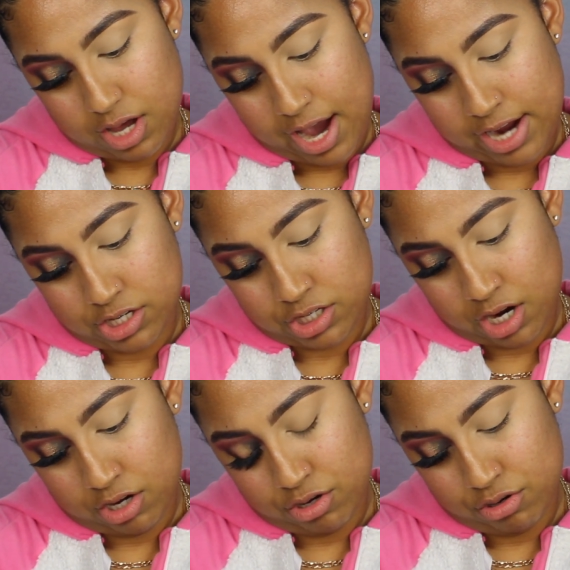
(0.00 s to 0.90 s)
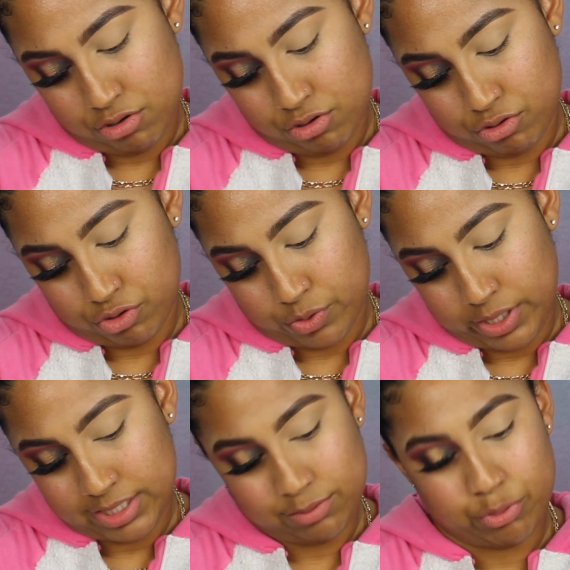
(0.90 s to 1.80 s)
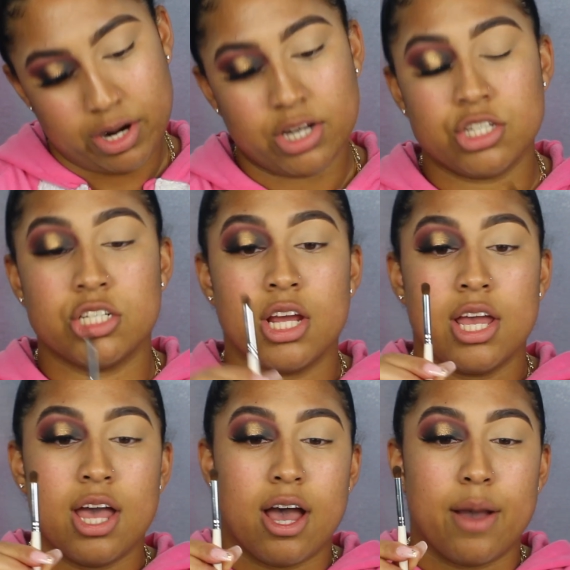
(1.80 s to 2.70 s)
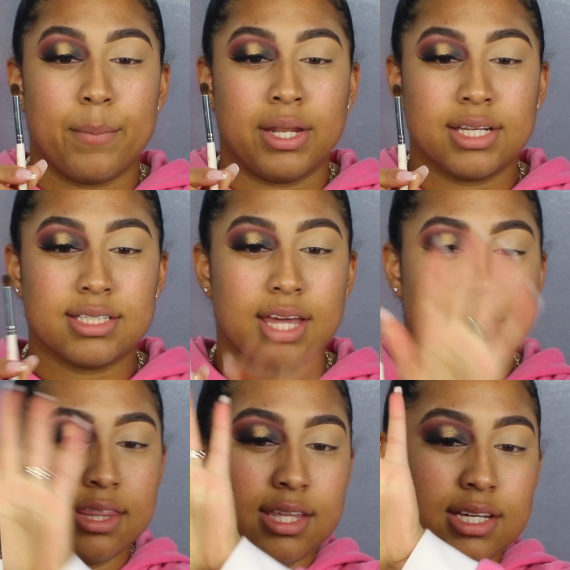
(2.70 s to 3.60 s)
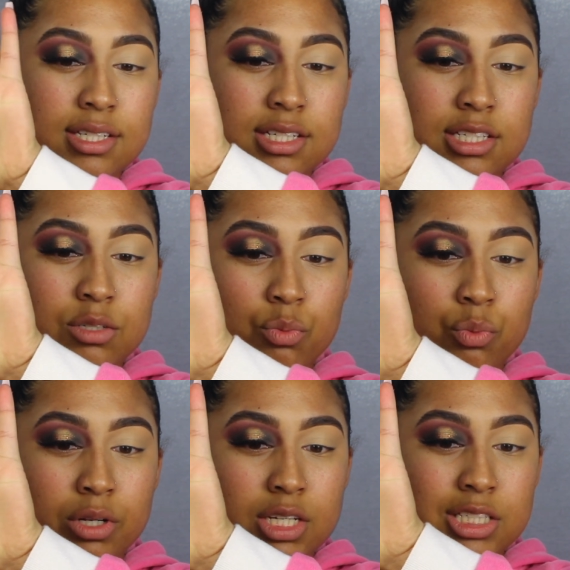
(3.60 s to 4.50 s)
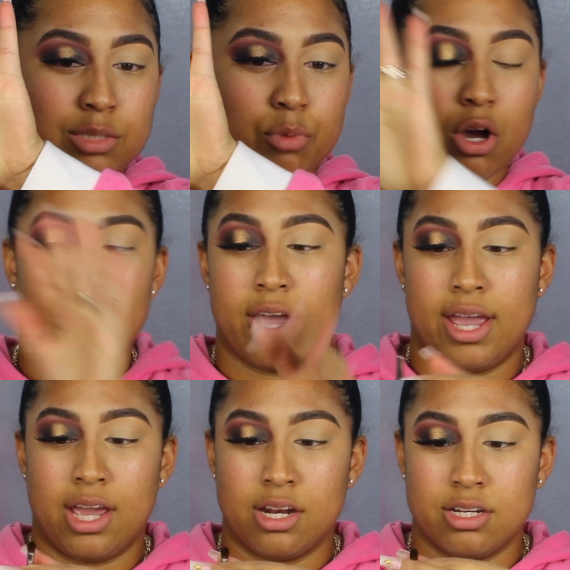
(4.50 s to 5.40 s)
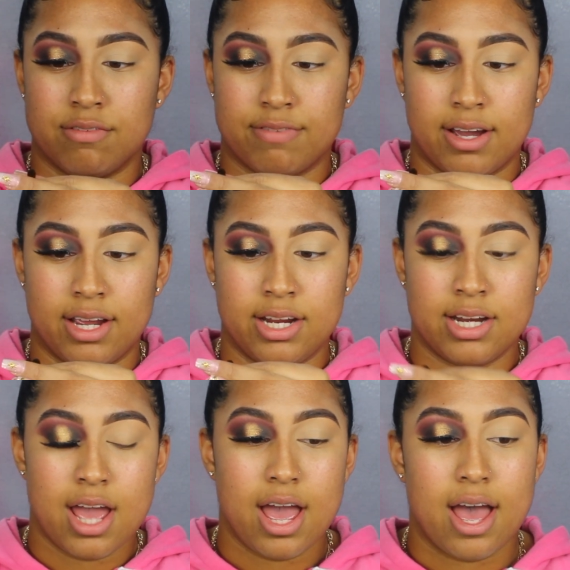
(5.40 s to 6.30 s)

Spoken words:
eyeshadow crease brush. It looks like this. It's really small and defined.